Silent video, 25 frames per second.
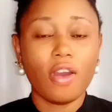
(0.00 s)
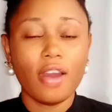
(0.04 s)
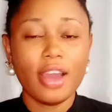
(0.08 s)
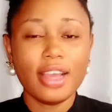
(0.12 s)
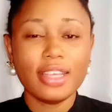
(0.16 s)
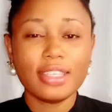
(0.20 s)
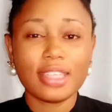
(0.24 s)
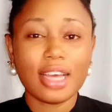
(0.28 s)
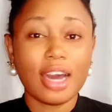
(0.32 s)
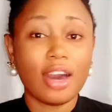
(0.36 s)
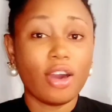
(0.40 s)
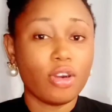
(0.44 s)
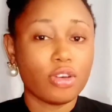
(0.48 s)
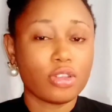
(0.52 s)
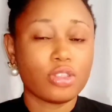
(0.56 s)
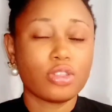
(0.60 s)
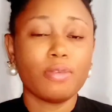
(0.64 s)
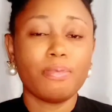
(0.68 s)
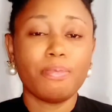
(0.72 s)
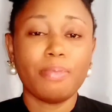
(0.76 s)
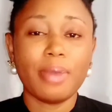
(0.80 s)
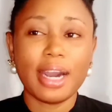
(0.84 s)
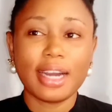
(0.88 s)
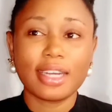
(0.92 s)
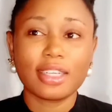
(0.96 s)
Oils are
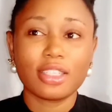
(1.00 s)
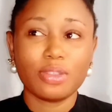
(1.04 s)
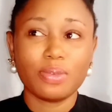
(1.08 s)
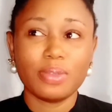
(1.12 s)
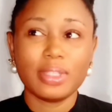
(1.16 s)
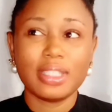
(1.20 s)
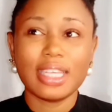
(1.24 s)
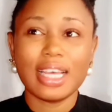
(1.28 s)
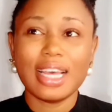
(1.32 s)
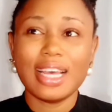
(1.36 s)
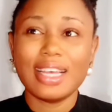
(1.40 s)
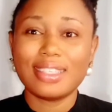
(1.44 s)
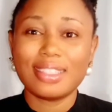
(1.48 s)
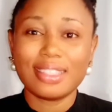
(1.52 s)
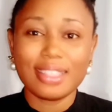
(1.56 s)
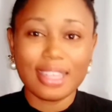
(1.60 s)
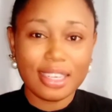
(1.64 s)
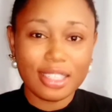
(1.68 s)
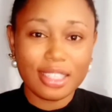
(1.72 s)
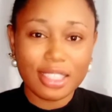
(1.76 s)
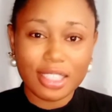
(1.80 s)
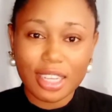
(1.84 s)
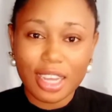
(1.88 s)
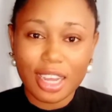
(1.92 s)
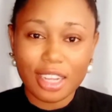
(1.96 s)
also packed with
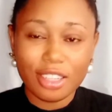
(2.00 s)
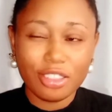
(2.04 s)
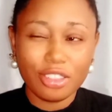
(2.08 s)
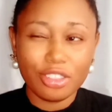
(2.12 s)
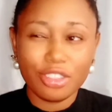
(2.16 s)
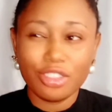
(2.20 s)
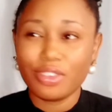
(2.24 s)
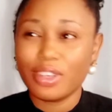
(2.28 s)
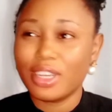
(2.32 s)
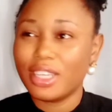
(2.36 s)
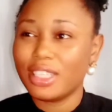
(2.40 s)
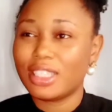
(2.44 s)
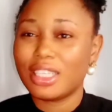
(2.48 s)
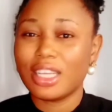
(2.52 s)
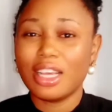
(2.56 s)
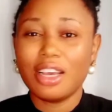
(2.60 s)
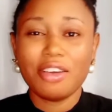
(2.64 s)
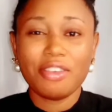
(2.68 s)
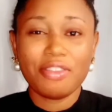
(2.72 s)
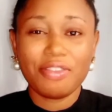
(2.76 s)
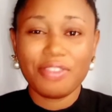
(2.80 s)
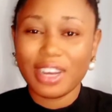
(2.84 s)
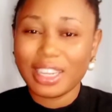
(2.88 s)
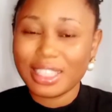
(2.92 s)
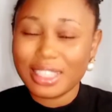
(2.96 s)
essential nutrients,
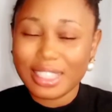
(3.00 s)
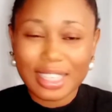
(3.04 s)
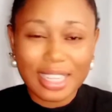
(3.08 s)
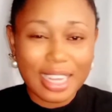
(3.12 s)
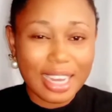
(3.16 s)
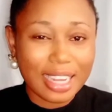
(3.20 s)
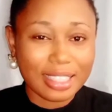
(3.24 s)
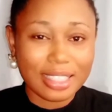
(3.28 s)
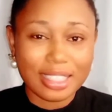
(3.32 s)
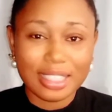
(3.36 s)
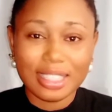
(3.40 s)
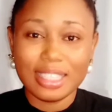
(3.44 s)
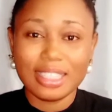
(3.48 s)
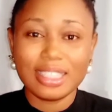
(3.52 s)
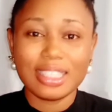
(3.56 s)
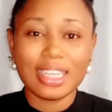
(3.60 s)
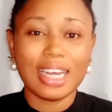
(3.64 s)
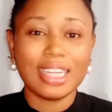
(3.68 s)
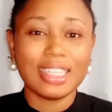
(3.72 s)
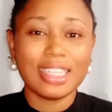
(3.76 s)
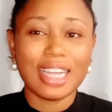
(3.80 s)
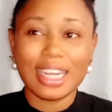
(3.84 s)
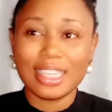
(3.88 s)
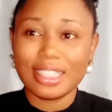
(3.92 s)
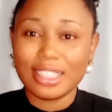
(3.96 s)
fatty acids
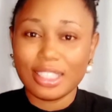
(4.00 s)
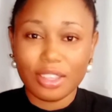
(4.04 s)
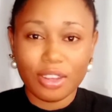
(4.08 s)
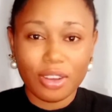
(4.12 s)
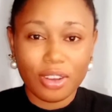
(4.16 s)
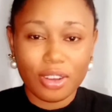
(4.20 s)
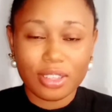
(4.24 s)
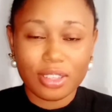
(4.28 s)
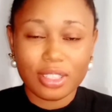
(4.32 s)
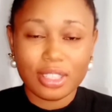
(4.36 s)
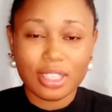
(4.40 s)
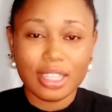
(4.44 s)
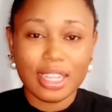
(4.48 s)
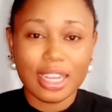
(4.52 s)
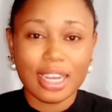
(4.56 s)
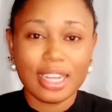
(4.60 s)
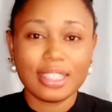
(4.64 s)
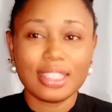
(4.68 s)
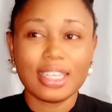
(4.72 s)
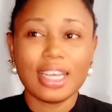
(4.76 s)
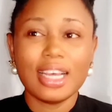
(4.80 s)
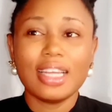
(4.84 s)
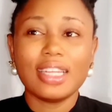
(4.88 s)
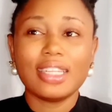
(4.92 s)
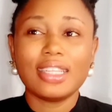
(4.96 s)
and
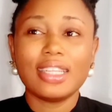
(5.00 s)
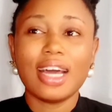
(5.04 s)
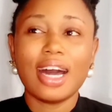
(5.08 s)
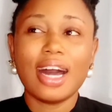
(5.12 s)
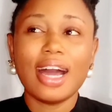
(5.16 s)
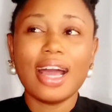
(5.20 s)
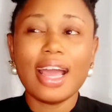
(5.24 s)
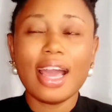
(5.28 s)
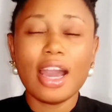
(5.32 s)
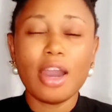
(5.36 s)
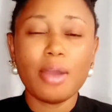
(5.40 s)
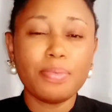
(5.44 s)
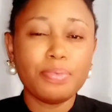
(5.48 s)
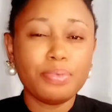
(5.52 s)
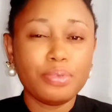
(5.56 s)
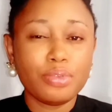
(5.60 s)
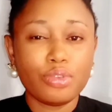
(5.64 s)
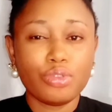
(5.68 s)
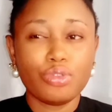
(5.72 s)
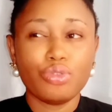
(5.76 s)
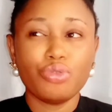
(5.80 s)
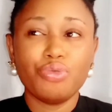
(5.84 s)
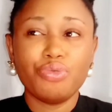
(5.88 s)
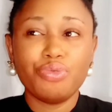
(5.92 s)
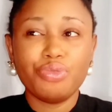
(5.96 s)
antioxidants that helps
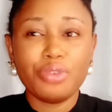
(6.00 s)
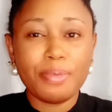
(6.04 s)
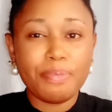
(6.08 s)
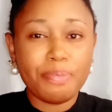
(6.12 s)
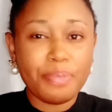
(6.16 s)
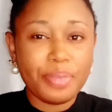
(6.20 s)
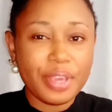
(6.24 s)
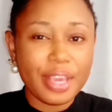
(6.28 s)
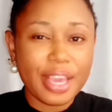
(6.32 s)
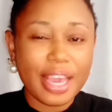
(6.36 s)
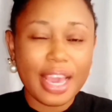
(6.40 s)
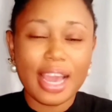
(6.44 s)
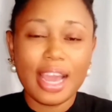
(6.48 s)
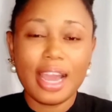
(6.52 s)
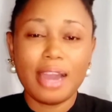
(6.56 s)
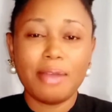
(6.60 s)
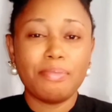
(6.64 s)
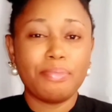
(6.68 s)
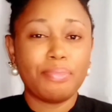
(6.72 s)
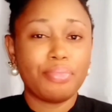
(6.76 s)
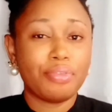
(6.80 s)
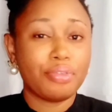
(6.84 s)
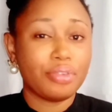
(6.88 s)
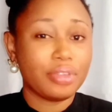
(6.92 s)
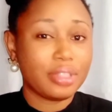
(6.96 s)
to repair
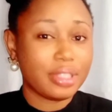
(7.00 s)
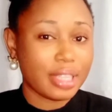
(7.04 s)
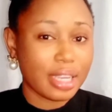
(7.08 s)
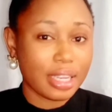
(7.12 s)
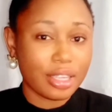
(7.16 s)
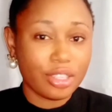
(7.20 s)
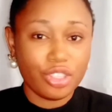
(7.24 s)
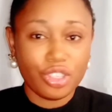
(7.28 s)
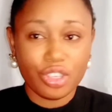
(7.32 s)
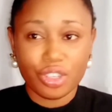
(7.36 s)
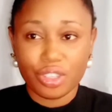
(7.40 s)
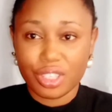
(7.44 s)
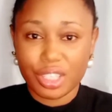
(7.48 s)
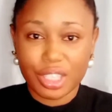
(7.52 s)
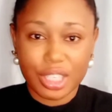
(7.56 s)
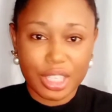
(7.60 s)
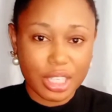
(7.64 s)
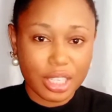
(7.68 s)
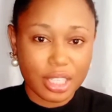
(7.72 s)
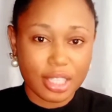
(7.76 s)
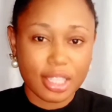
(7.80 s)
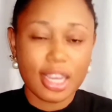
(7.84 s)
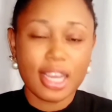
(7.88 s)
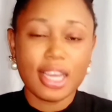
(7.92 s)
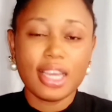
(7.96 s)
and protect your
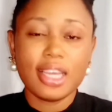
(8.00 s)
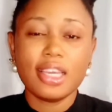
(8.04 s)
skin.